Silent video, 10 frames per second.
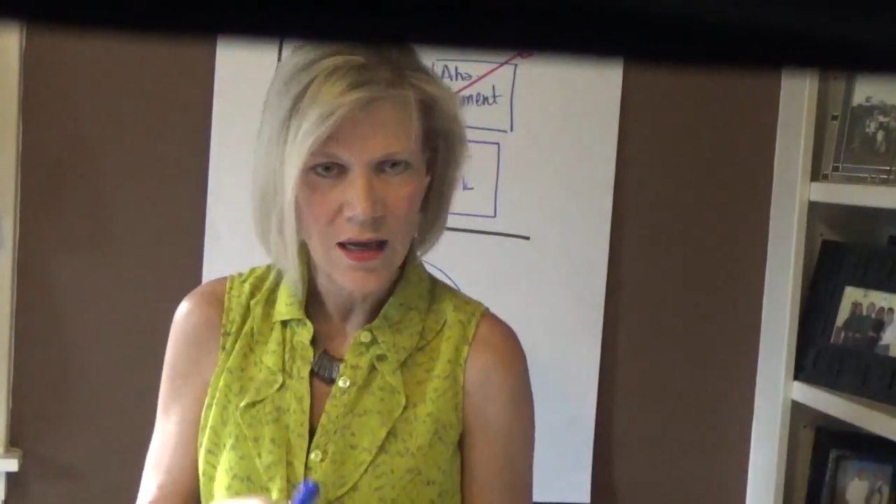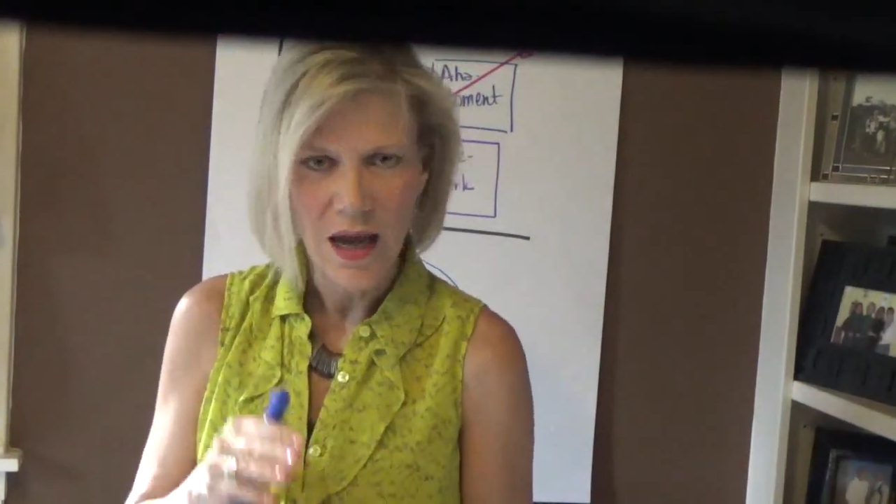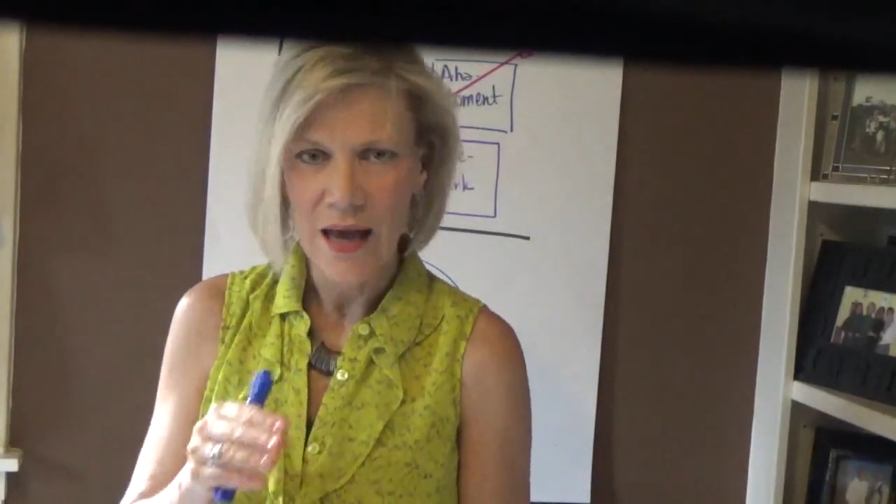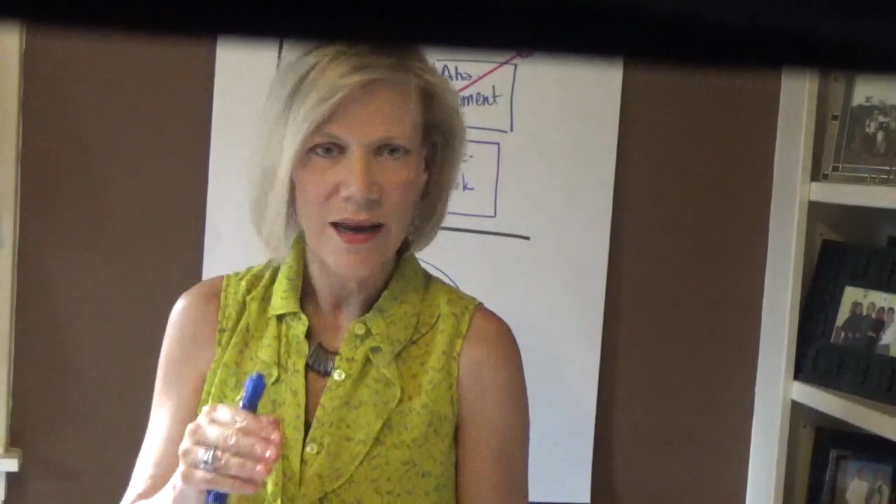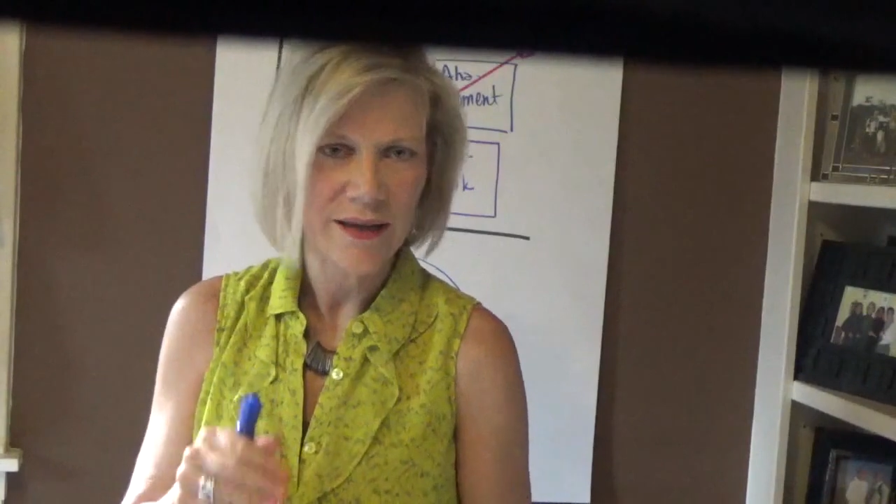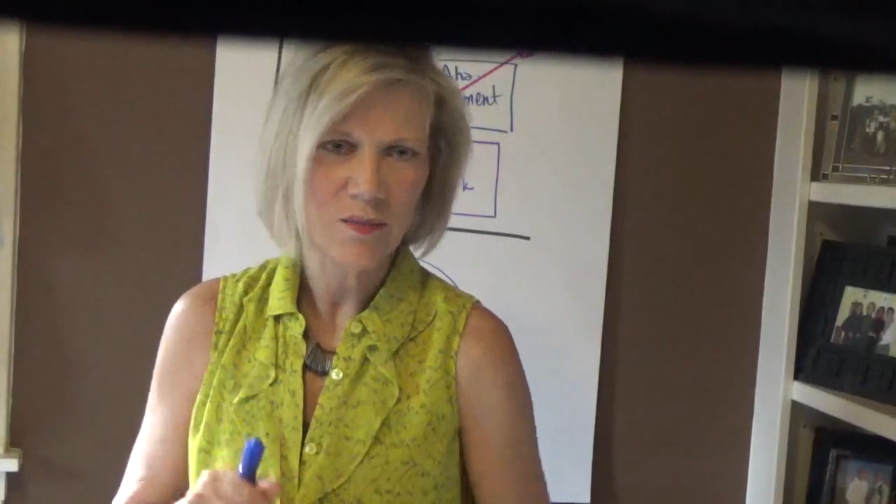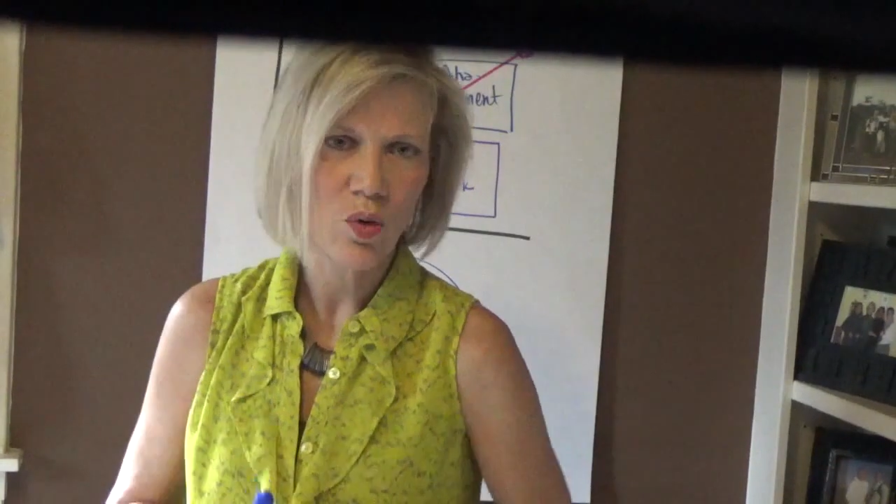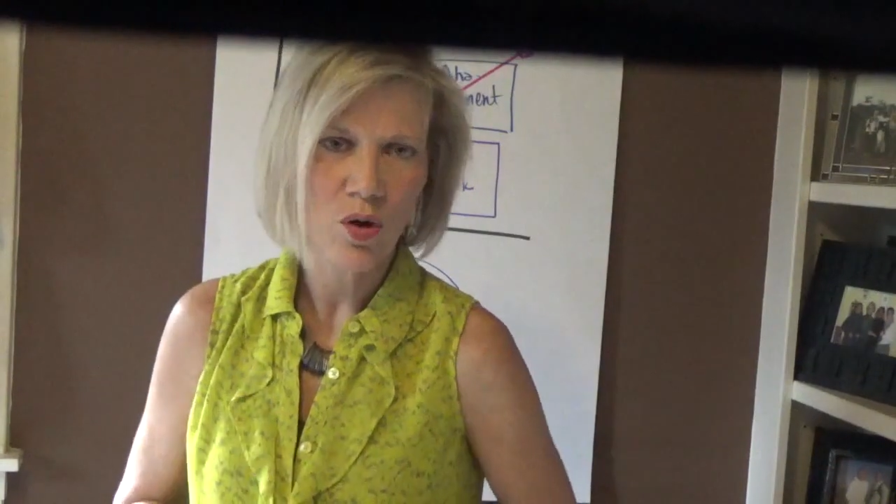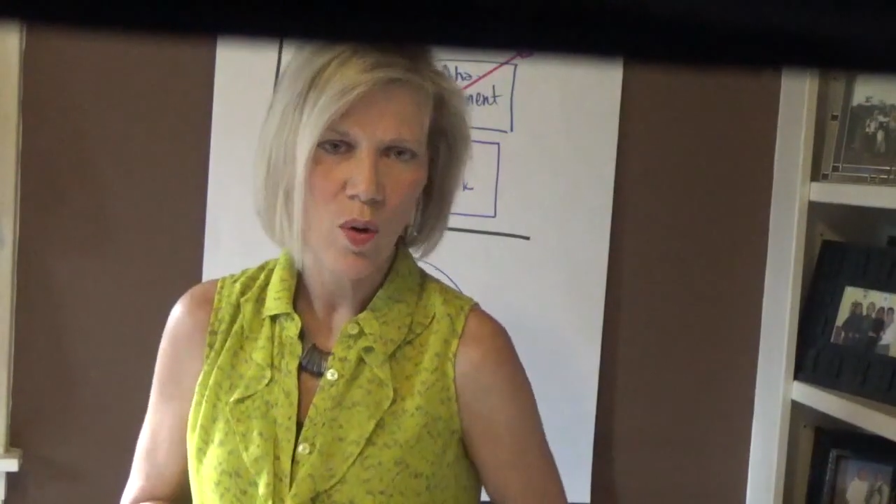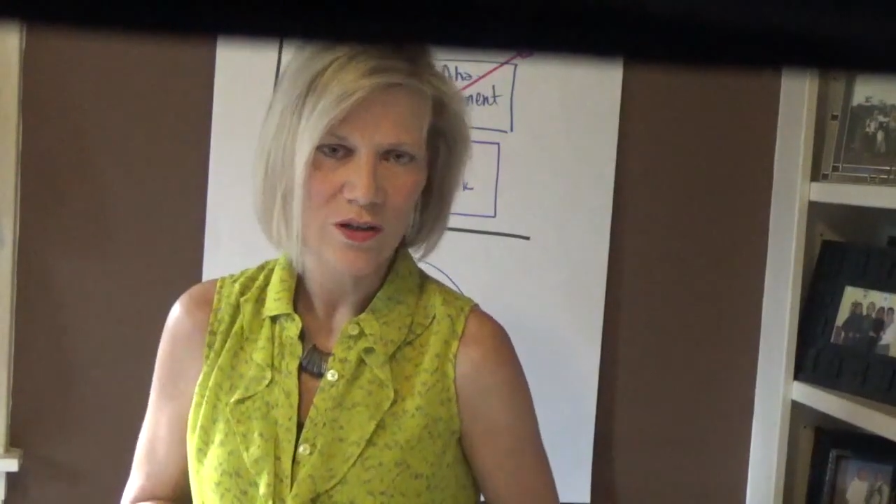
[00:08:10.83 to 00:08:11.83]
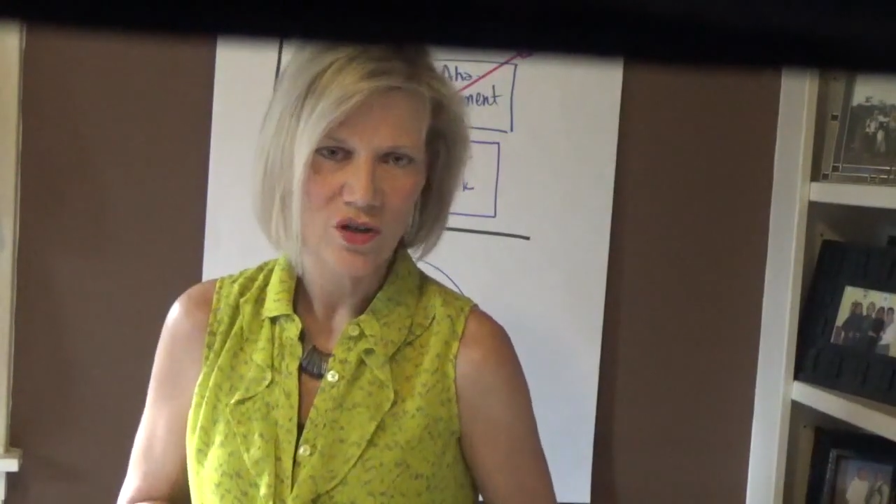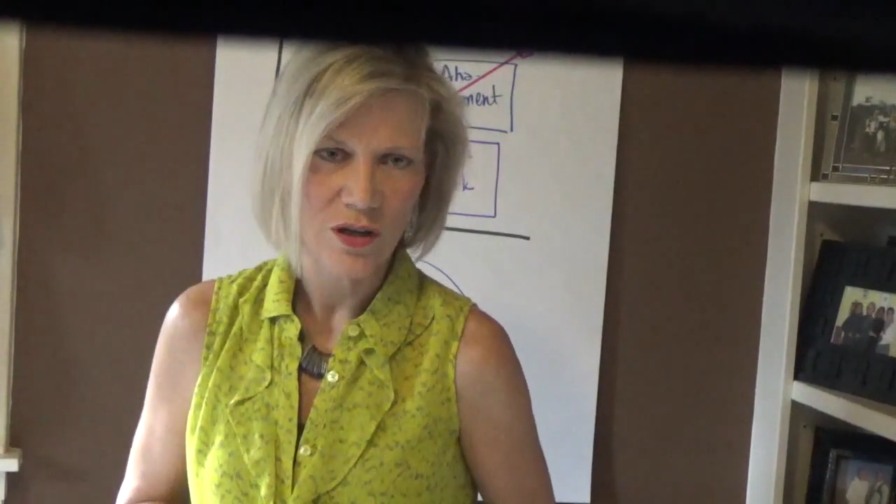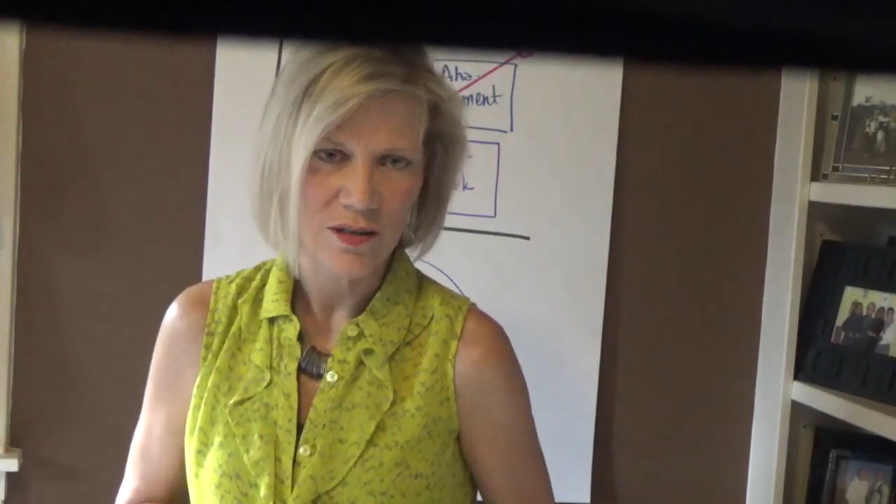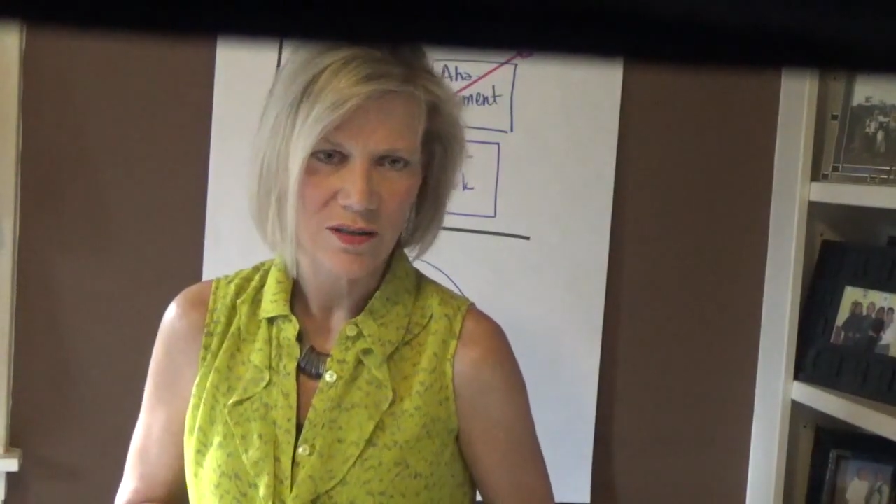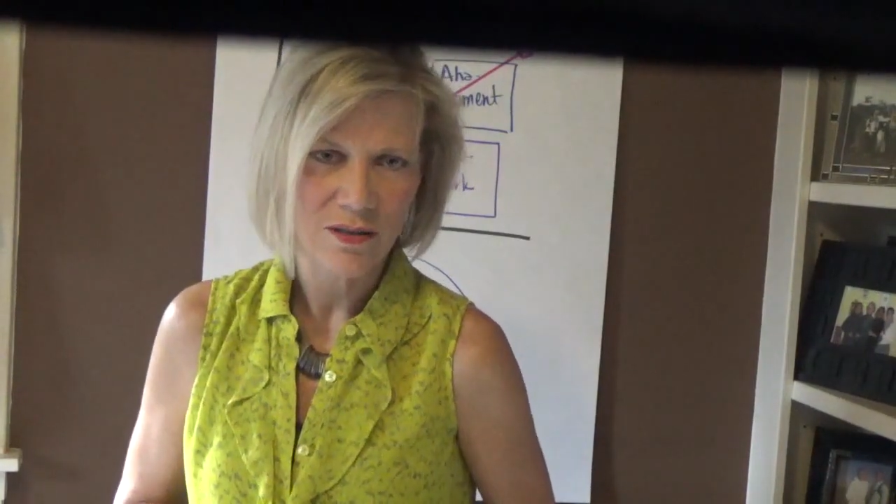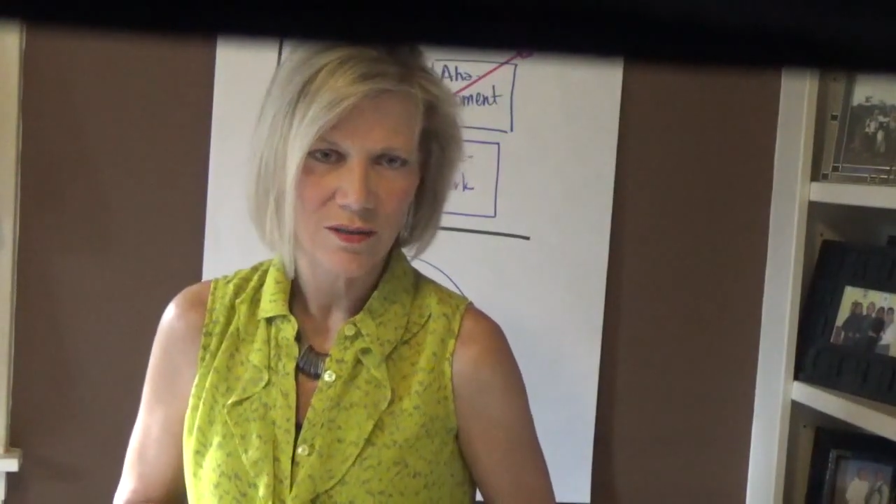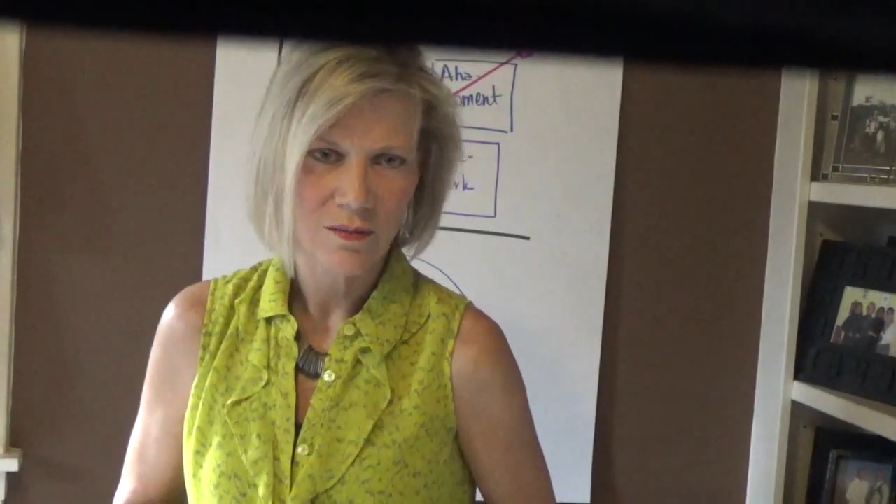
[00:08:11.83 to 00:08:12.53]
and ask more questions.